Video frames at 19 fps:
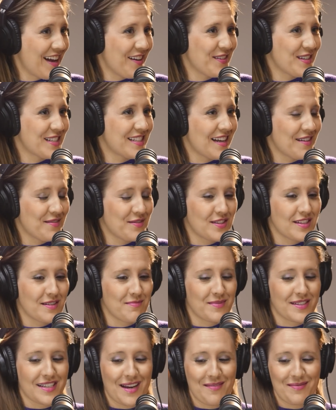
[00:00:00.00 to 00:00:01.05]
I always have
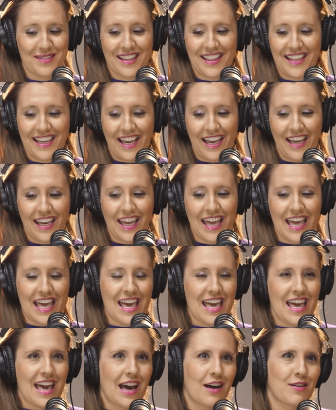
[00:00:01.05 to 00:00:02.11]
some time to think.
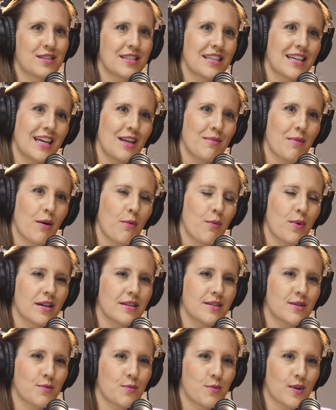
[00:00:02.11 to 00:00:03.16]
I was thinking about what
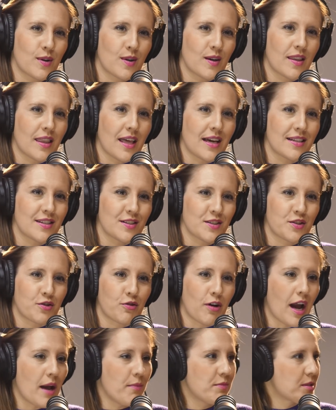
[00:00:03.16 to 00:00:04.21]
is a word that
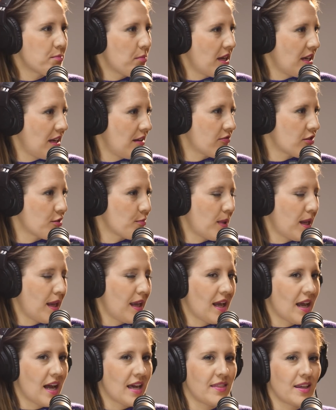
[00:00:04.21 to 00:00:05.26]
describes money for
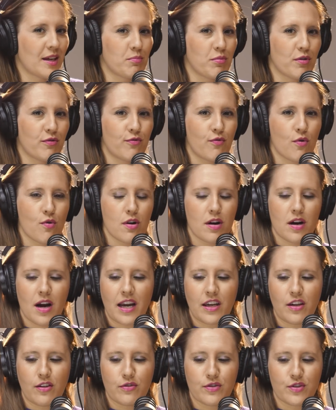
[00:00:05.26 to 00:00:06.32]
me. I think before
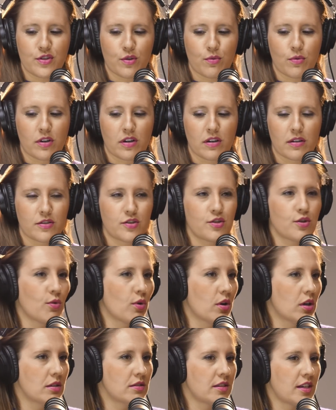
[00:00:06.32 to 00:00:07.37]
I use the word
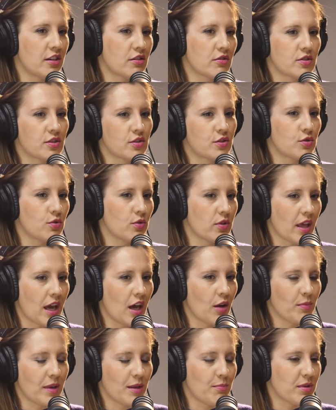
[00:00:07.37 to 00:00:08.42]
tool, you know, it's a tool to
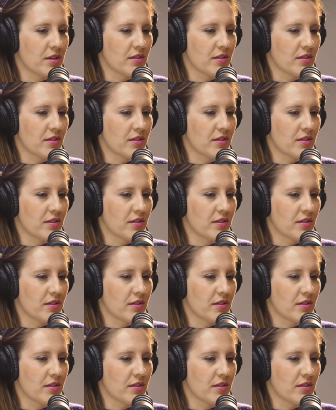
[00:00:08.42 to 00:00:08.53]
help me